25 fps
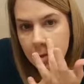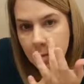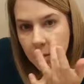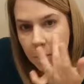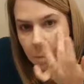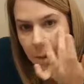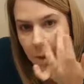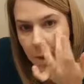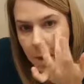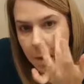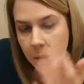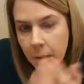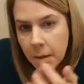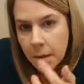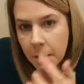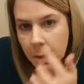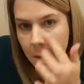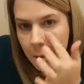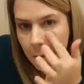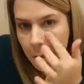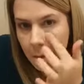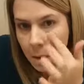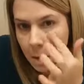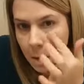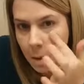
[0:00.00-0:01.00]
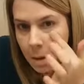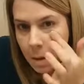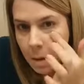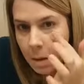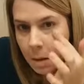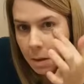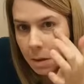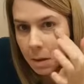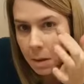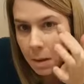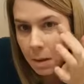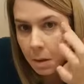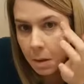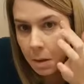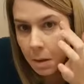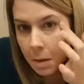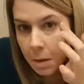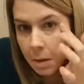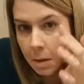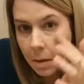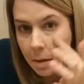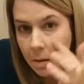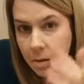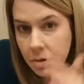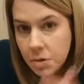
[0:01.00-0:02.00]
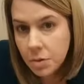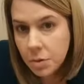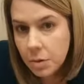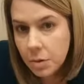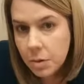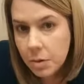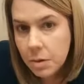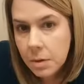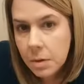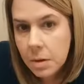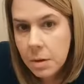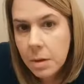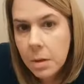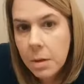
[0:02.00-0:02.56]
from my nostril,